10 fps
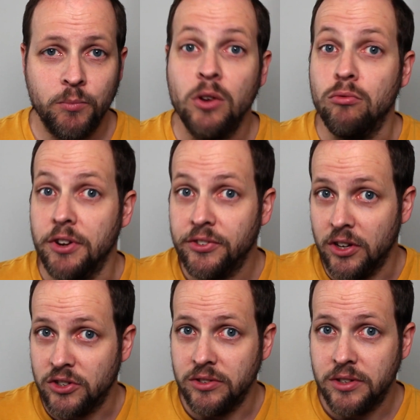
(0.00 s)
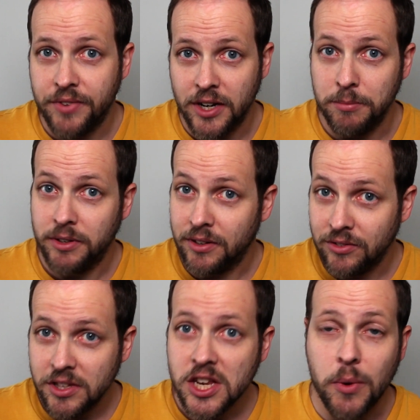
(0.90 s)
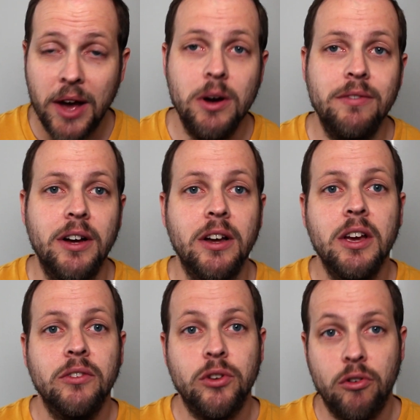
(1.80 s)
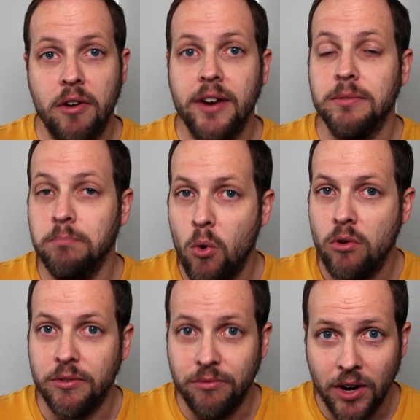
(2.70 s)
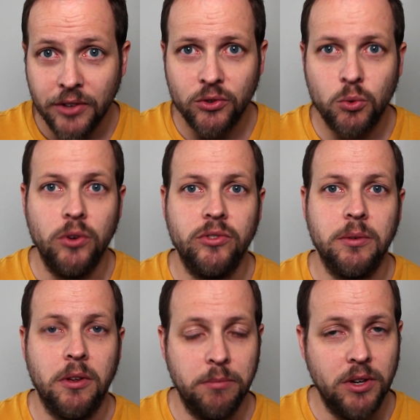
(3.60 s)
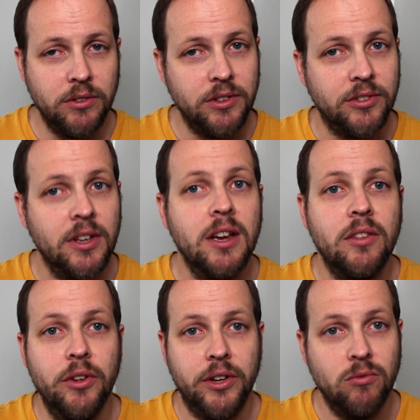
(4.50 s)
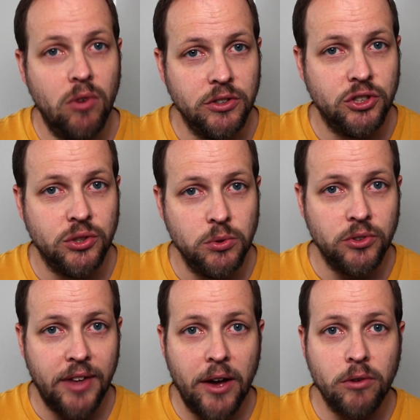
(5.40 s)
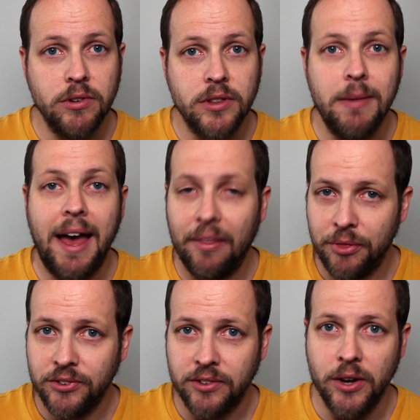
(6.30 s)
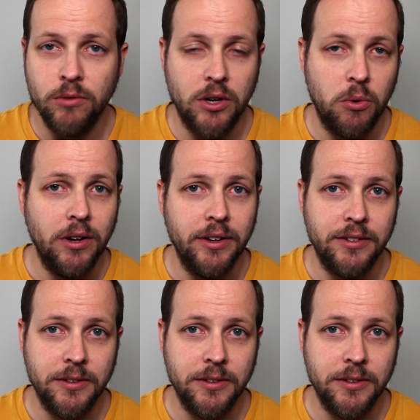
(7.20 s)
Research and development continue, however, to create more advanced quantum computers that can run Shor's algorithm at the scale required.